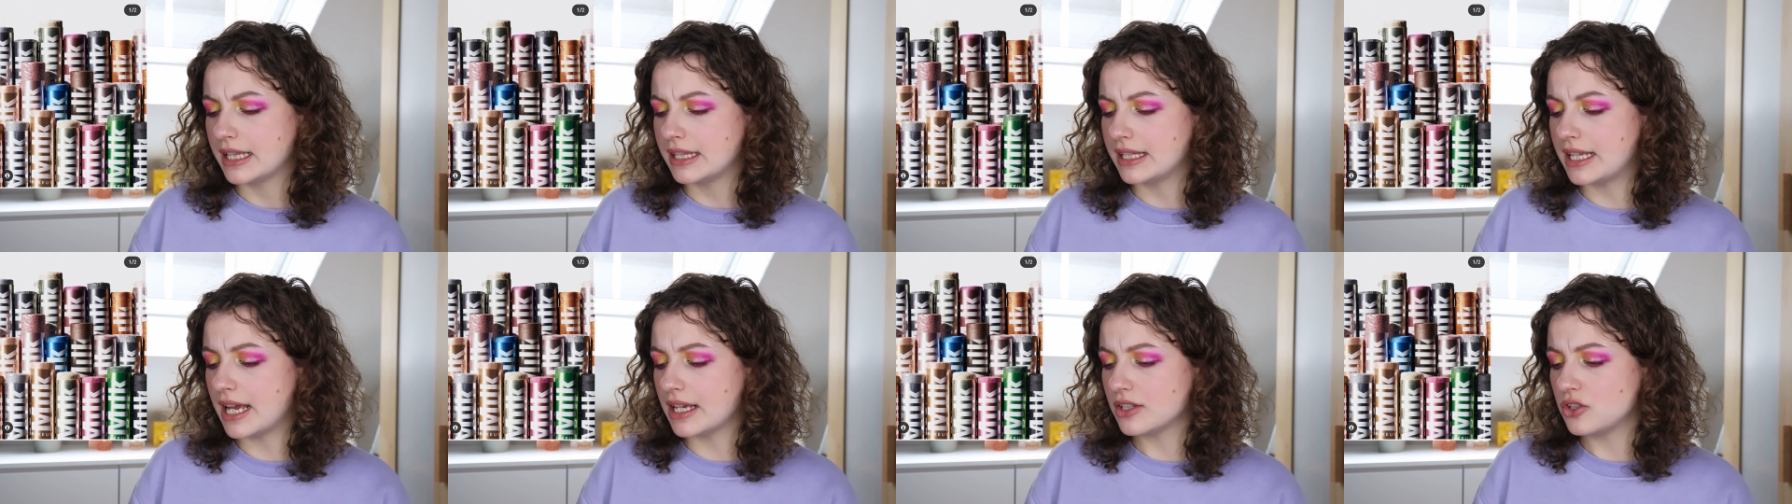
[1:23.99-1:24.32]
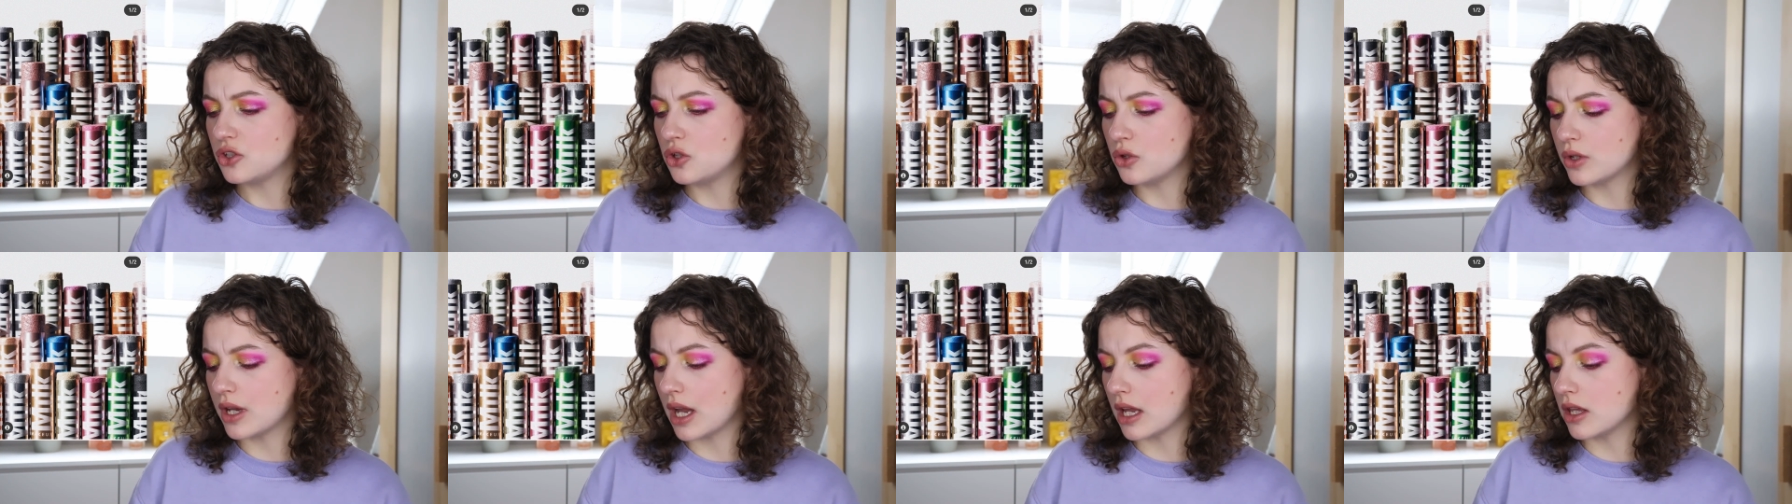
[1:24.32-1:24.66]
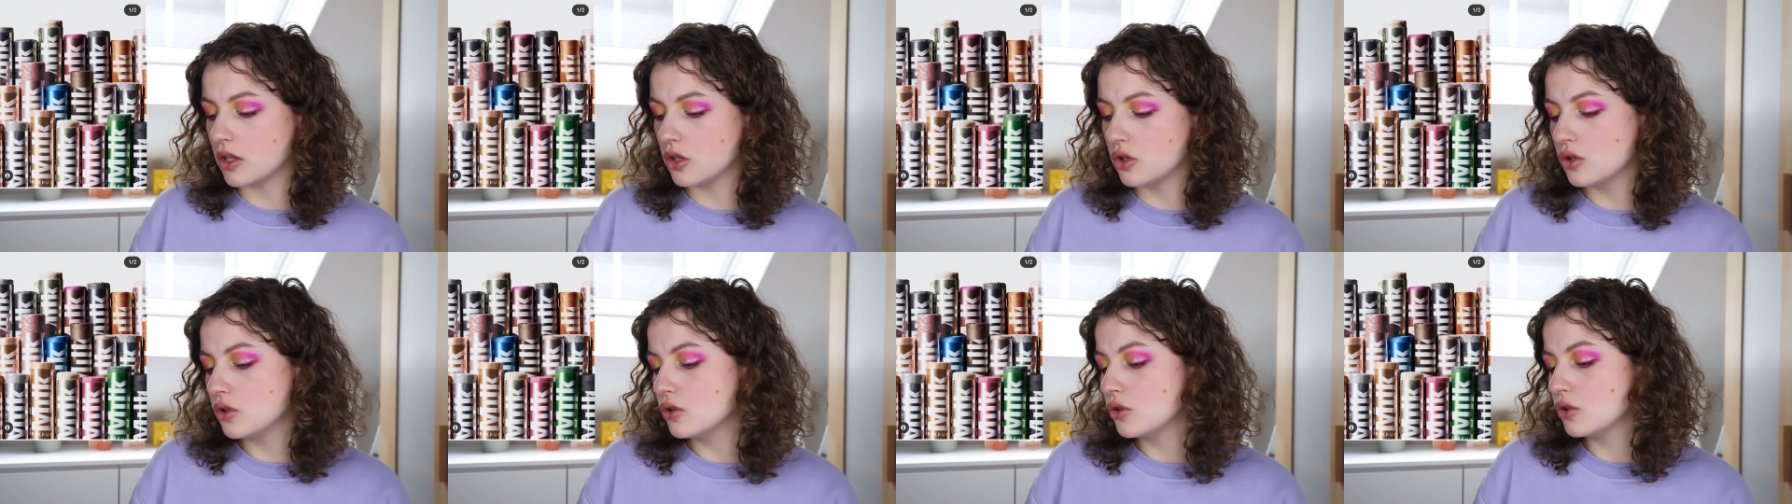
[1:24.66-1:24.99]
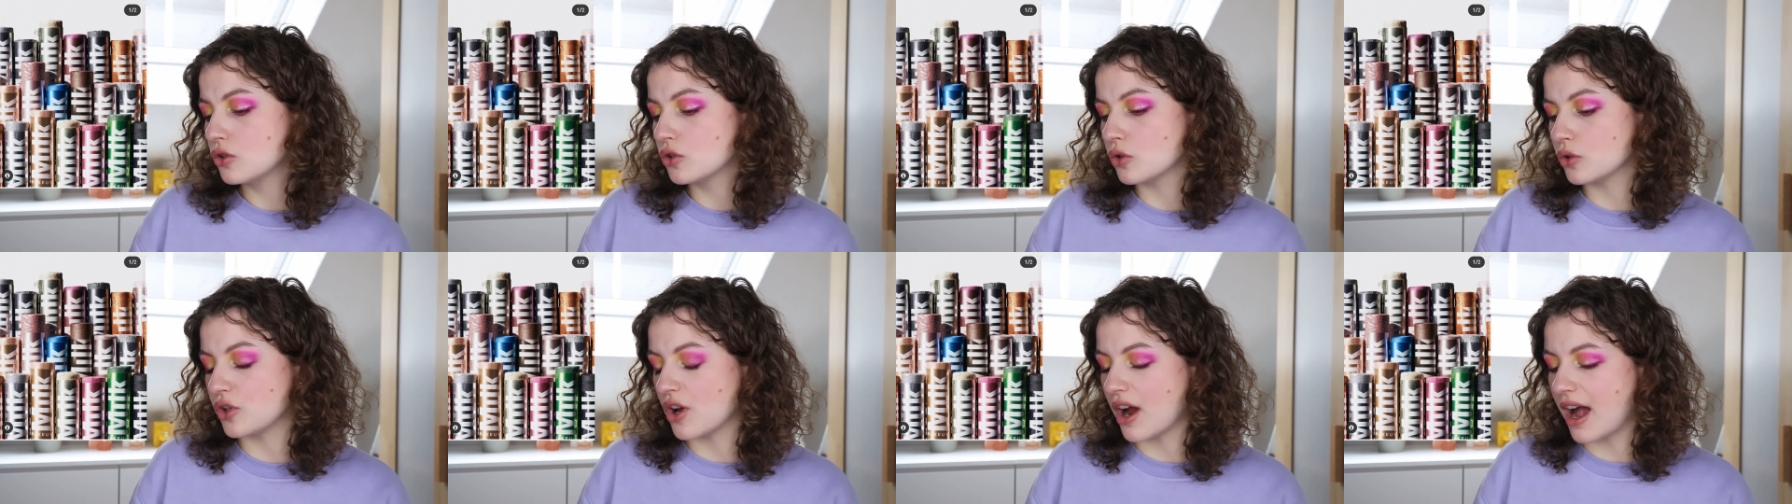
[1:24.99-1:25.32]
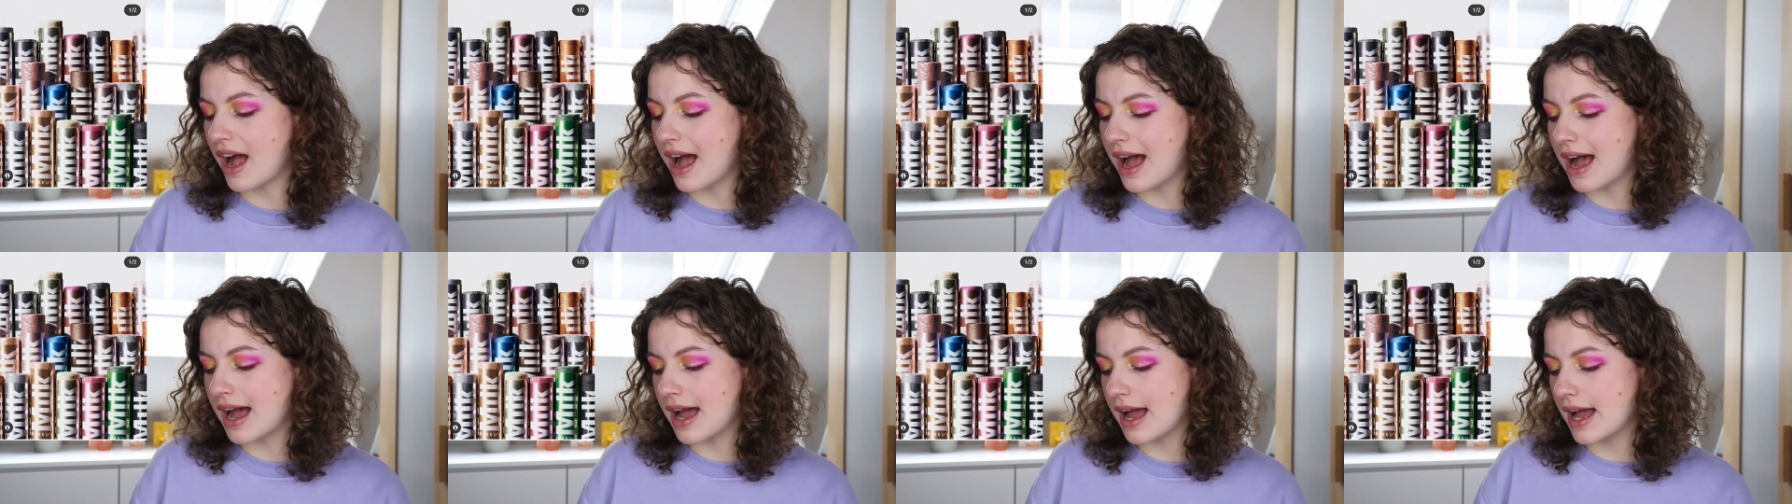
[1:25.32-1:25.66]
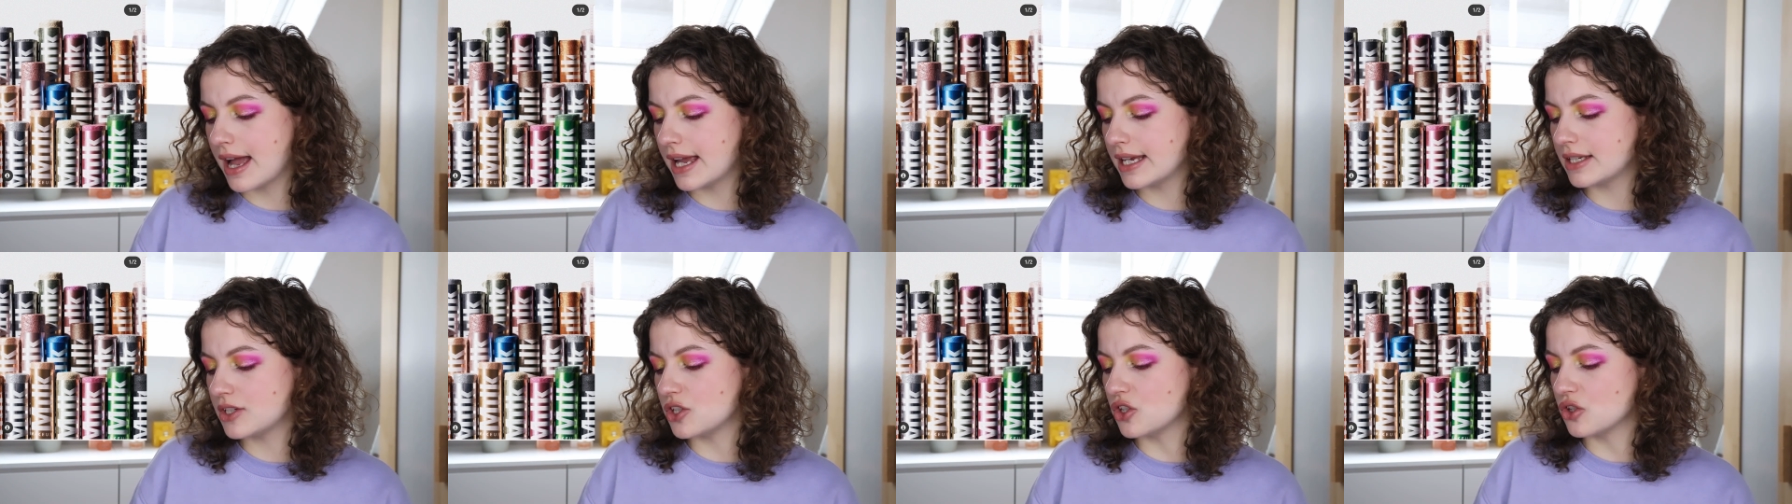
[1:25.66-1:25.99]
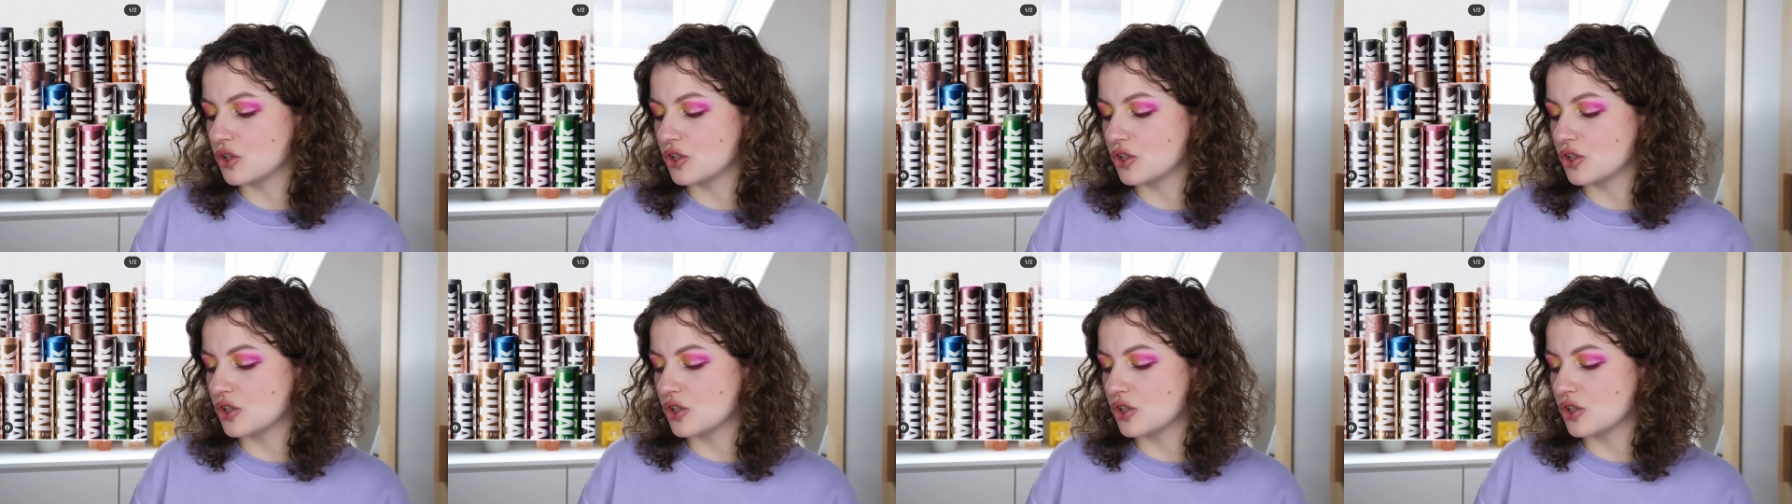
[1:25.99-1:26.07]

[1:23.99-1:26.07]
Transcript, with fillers: that you can use on your eyes,